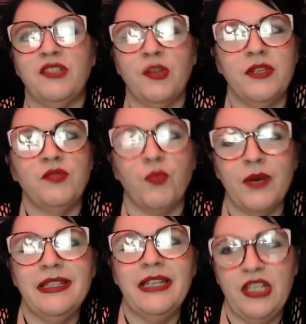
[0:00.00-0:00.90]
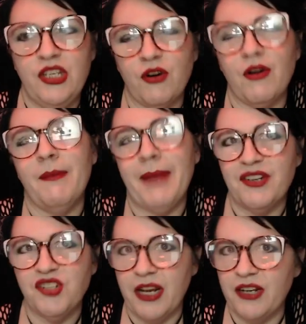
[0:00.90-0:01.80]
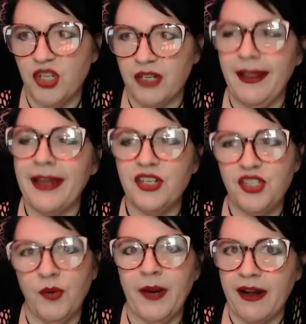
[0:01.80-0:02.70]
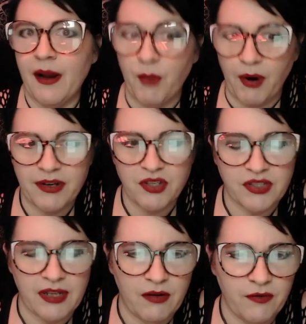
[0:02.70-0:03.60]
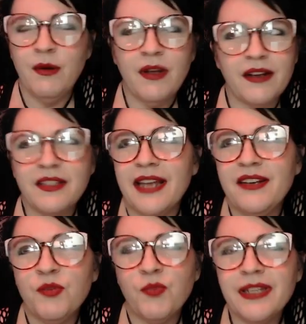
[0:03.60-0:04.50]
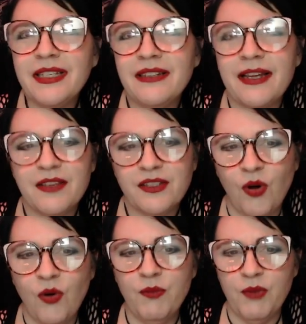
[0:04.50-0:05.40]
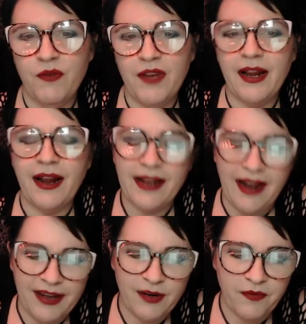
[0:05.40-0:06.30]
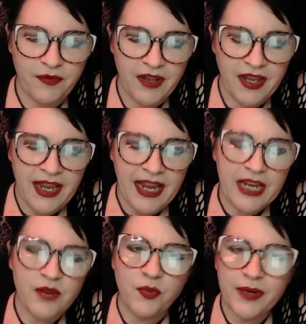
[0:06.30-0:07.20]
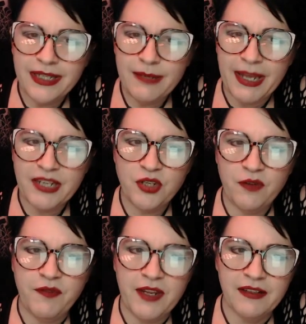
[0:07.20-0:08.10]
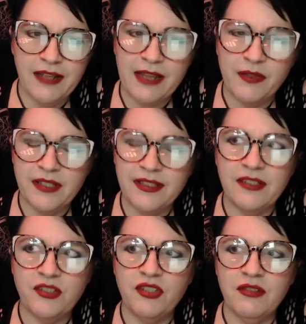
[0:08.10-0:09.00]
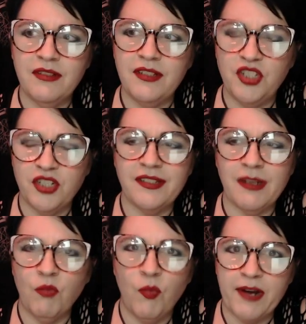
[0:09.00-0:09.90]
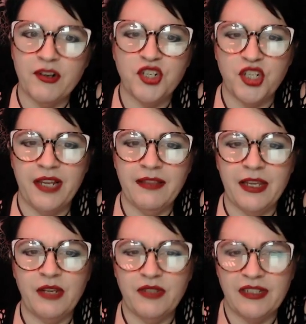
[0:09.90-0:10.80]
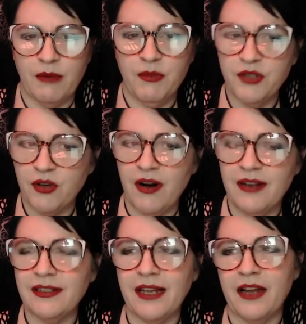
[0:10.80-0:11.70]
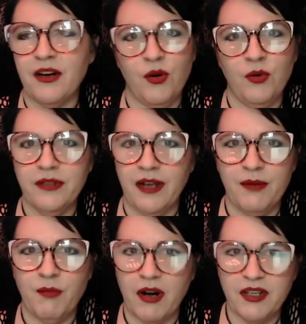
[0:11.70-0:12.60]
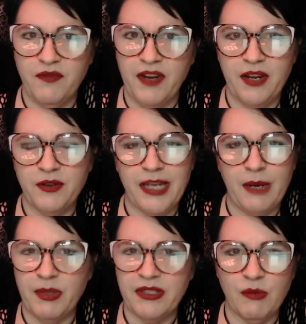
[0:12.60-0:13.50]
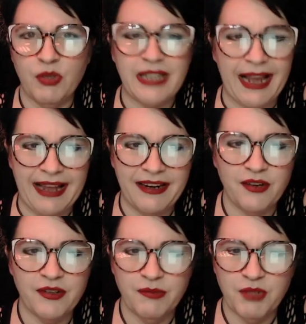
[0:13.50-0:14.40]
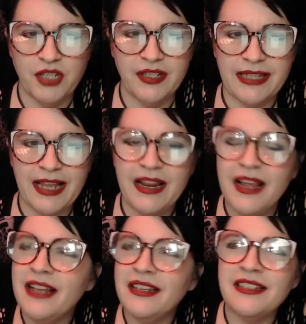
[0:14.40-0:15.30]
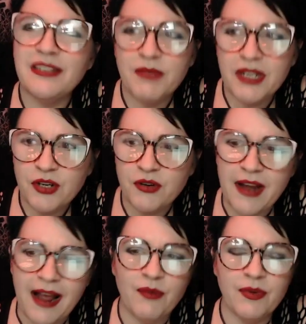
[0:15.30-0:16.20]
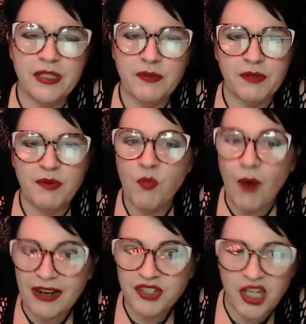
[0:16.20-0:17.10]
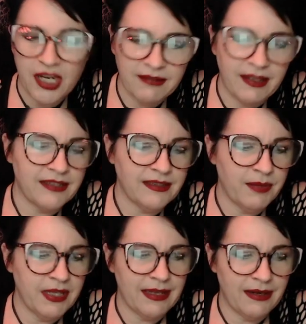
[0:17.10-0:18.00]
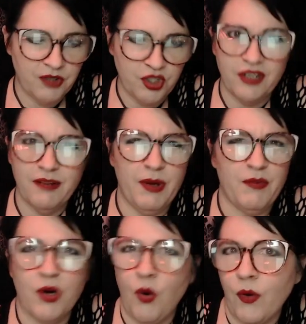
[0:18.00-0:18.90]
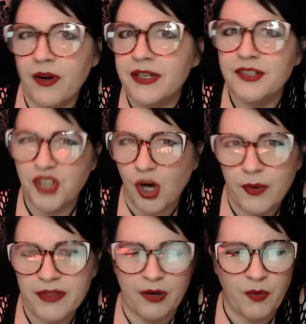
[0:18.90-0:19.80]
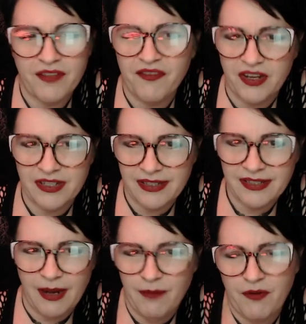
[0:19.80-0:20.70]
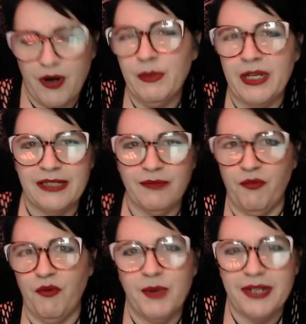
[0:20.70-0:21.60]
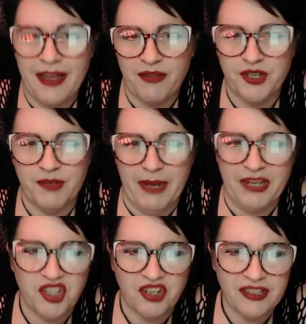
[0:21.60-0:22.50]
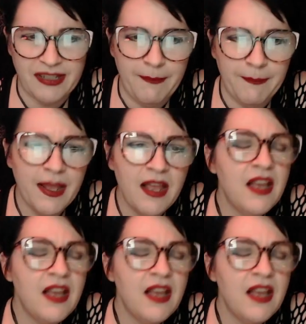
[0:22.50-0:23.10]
So it's really your imagination, like, doing a number on yourself. And you really, like, this whole movie, I kind of, it really makes you feel like this is just some weird shit that you stumbled across, like on an old unmarked videotape in someone's attic or some shit like that. Like, something you're not really supposed to be watching, like, something that shouldn't have been recorded to start with, like, where the fuck did this come from? Like, some from another dimension or something?